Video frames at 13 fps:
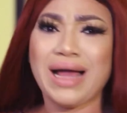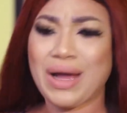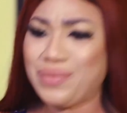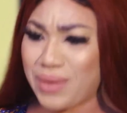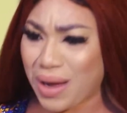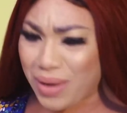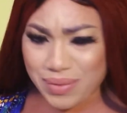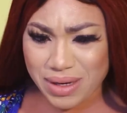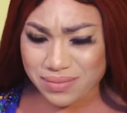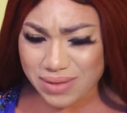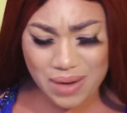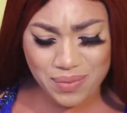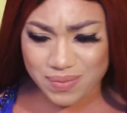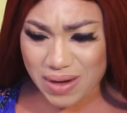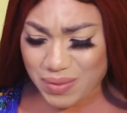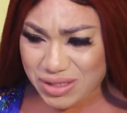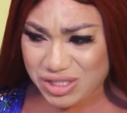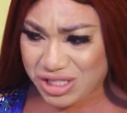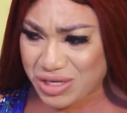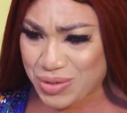
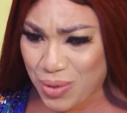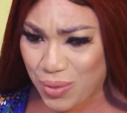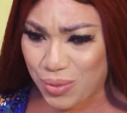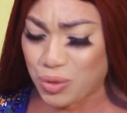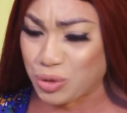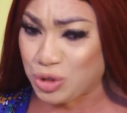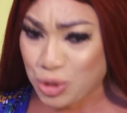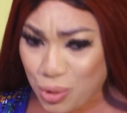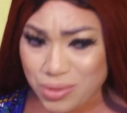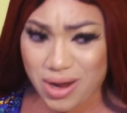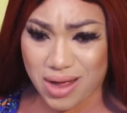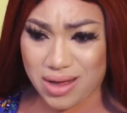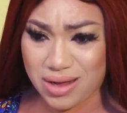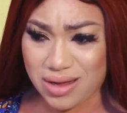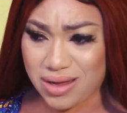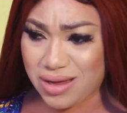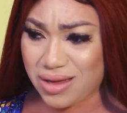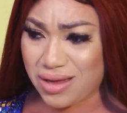How did she know? Who told her?